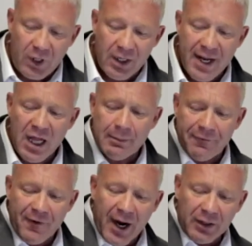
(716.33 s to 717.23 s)
Now let me
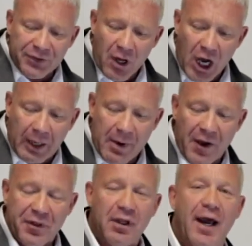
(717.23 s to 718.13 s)
finally talk
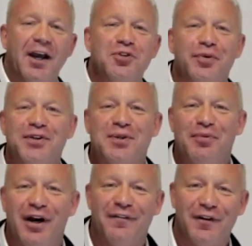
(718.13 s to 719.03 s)
about the last reason
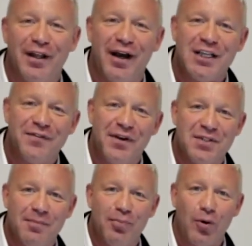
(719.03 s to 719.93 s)
why philosophy is
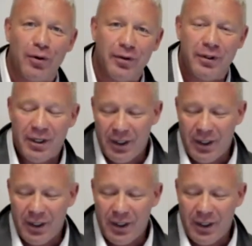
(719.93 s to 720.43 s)
important,